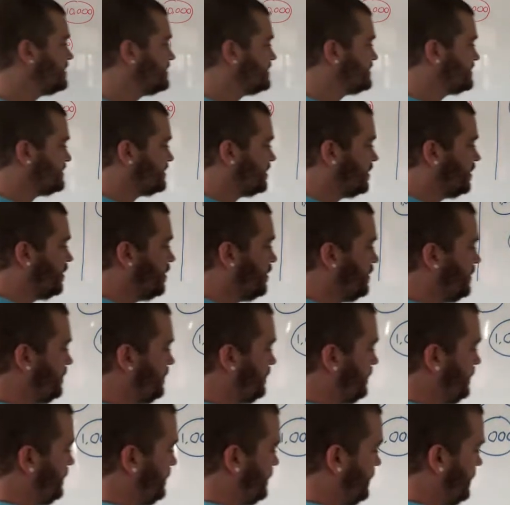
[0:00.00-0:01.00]
So,
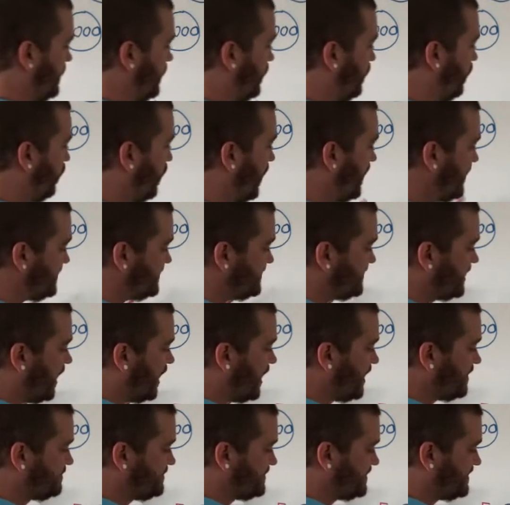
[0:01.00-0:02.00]
what
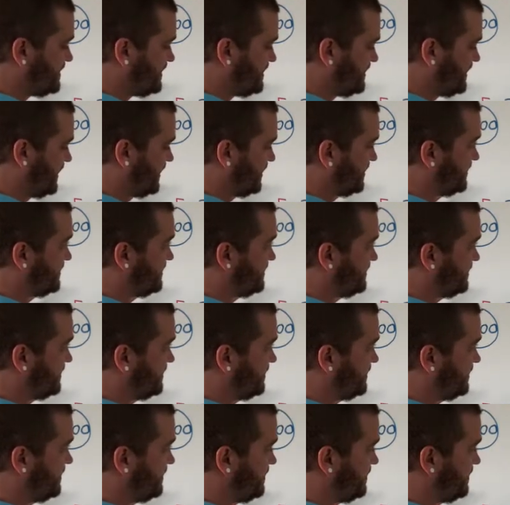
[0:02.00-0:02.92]
times 6?